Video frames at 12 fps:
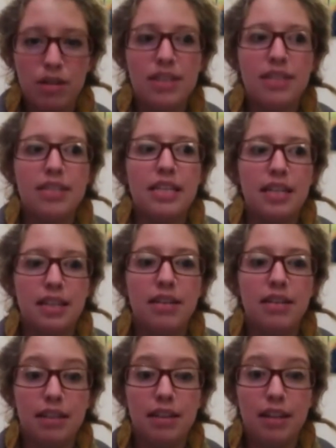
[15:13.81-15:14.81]

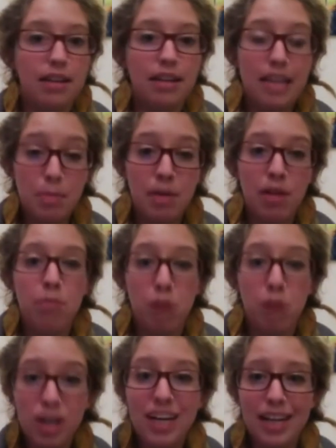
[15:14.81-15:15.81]
increase in
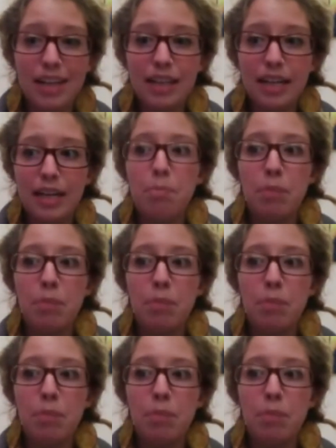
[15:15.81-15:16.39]
email marketing,